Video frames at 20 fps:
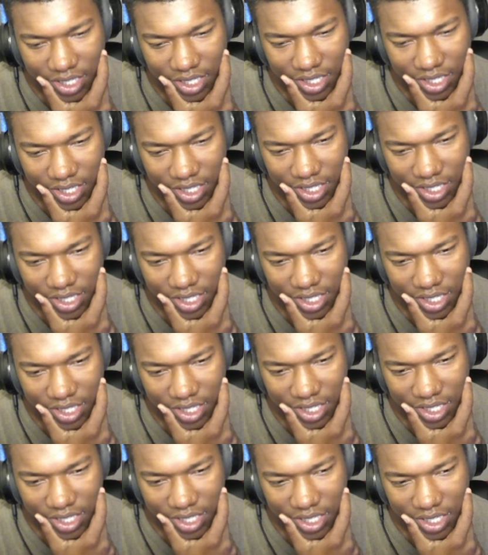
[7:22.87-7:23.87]

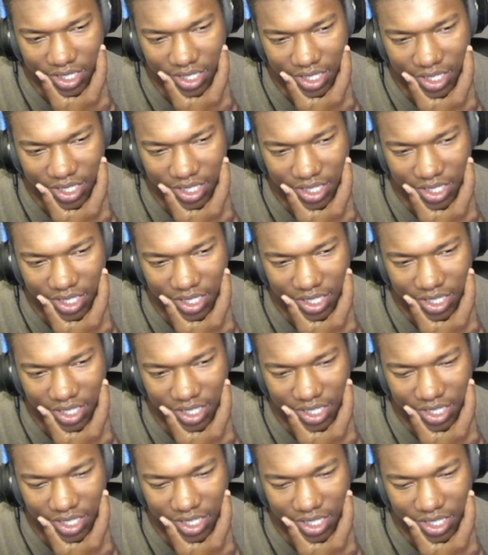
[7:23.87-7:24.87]

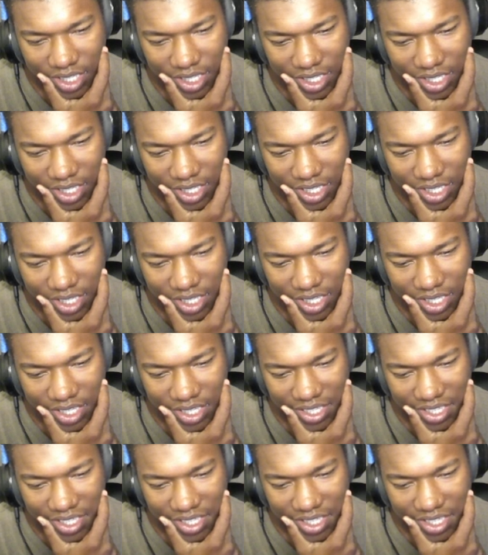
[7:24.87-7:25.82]
[no speech]